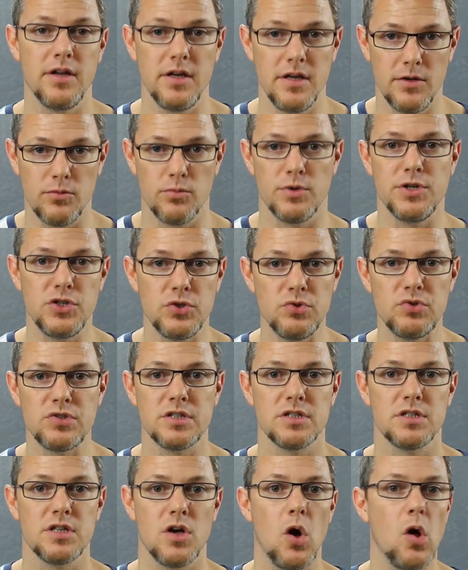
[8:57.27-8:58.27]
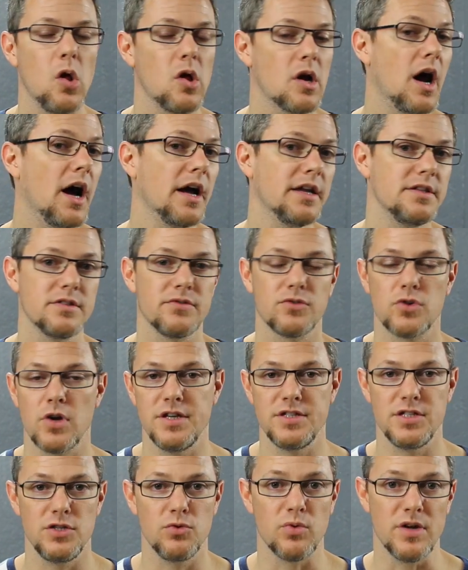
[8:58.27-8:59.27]
It reduces all kinds of
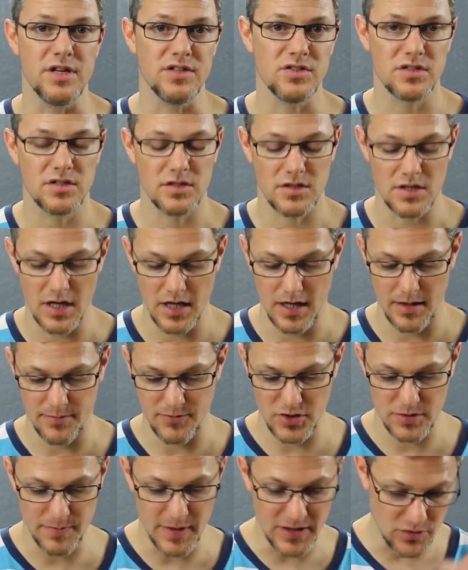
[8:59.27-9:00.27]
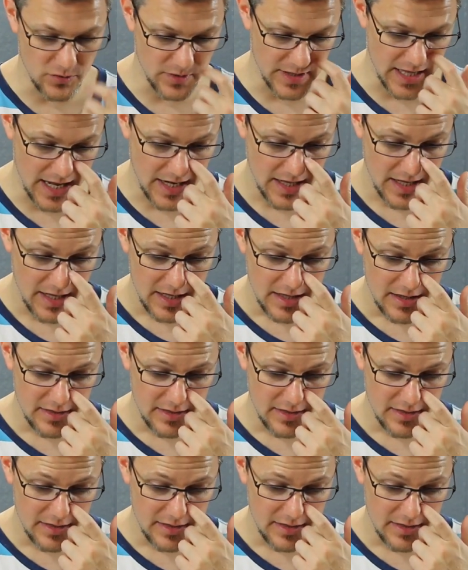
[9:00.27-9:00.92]
crazy risks just by doing that.